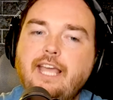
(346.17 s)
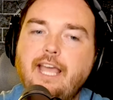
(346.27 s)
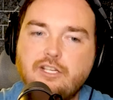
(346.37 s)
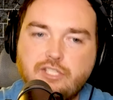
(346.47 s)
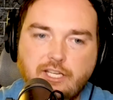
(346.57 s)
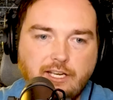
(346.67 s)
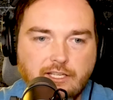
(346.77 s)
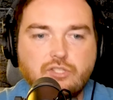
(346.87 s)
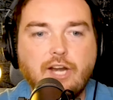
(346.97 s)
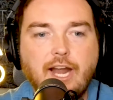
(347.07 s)
inching and
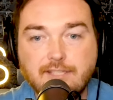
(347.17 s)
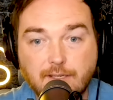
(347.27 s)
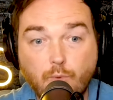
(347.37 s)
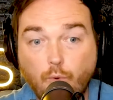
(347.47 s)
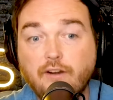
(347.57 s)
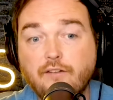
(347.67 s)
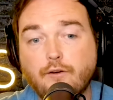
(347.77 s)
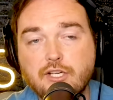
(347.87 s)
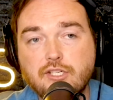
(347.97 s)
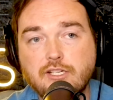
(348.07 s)
extracting more
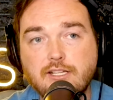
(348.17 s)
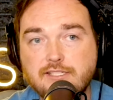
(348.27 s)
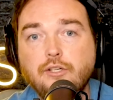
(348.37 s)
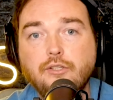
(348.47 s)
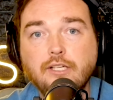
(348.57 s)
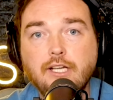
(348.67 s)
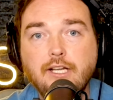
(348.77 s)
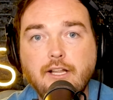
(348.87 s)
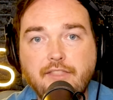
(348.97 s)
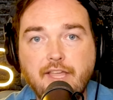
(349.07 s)
information until
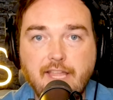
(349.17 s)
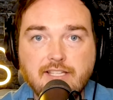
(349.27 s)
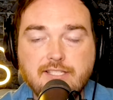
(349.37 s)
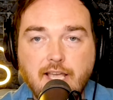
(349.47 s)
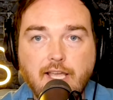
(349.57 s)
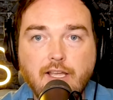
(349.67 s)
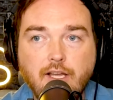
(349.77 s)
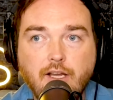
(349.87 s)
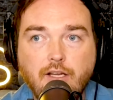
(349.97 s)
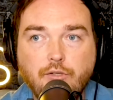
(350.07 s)
they then say,
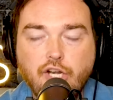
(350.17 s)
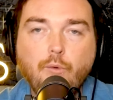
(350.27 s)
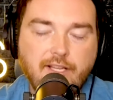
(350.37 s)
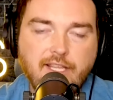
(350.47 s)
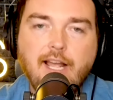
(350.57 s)
you know what?